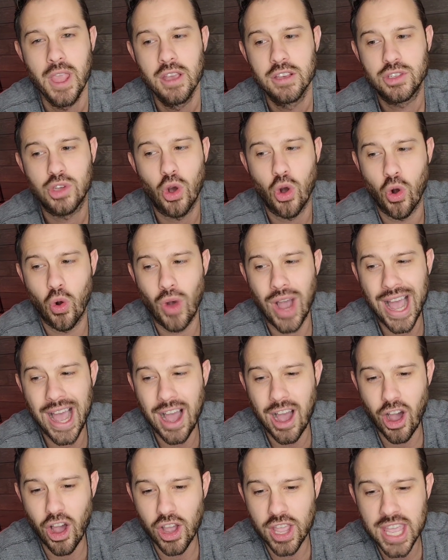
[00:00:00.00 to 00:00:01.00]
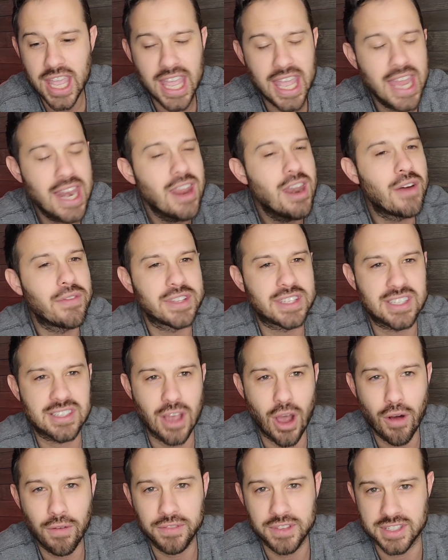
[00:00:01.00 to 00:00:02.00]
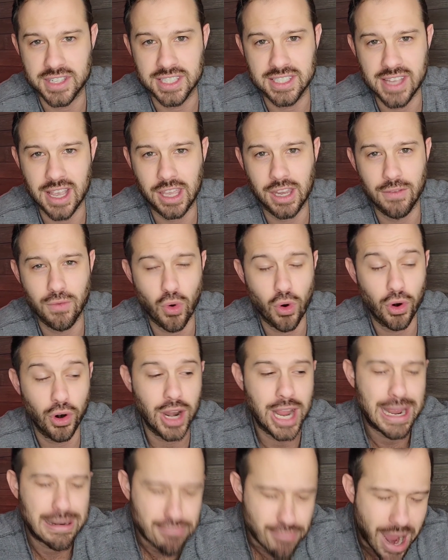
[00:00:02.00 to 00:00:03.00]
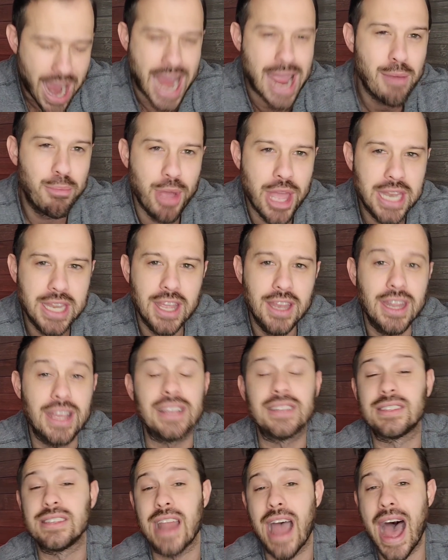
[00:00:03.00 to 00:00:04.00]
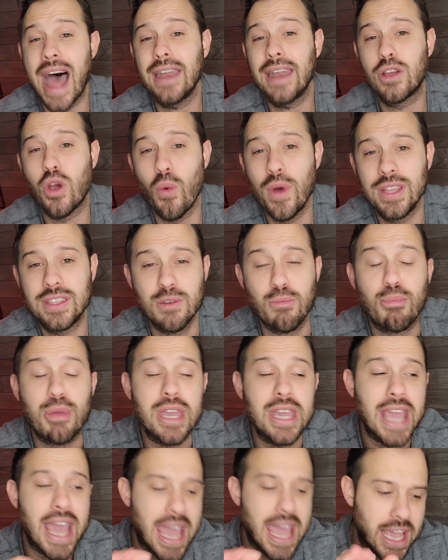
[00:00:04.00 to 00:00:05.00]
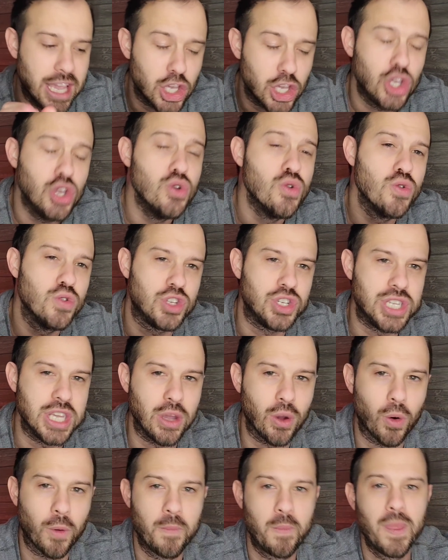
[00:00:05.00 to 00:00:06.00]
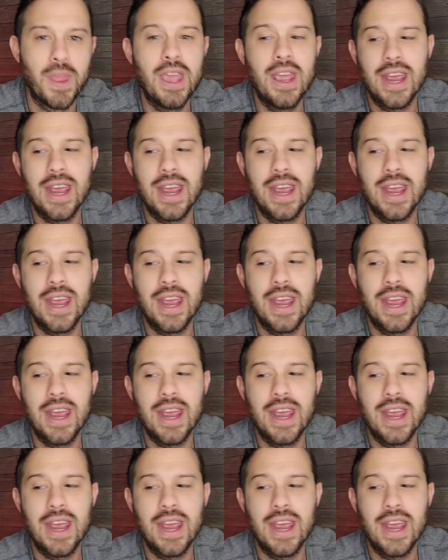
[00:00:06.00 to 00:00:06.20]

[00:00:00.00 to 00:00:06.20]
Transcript: So in and of itself, this executive order, in my opinion, is not going to be a huge deal.